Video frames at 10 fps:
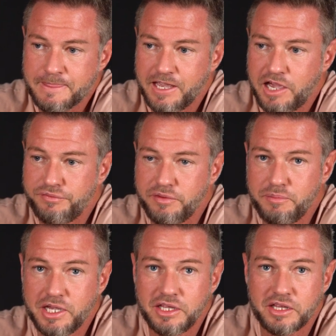And for
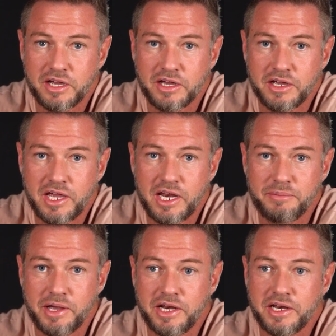me, the
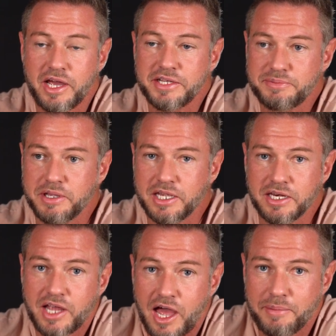NMN has
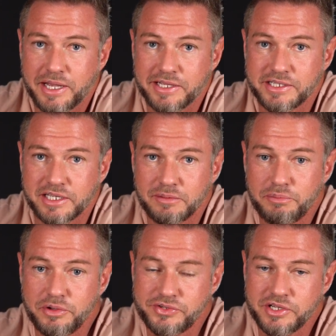been amazing.
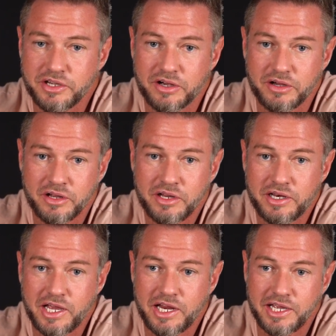Boosting your
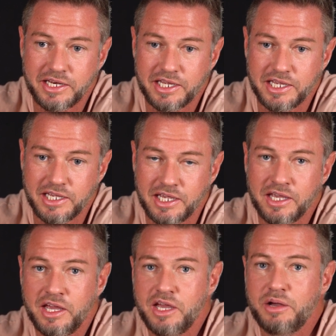NAD
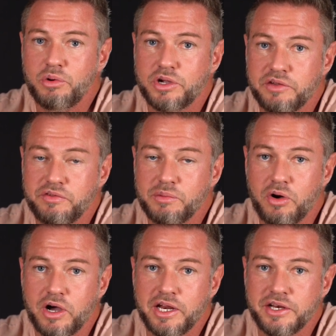will give you
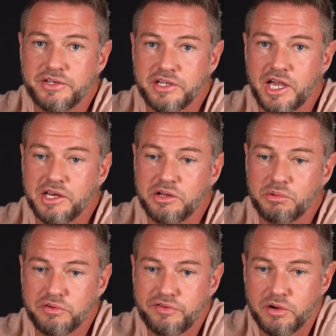more energy and you
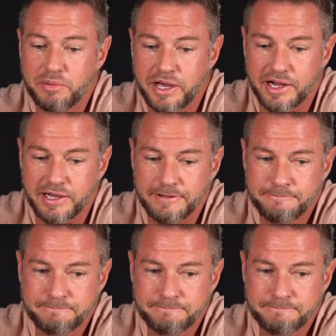will feel better.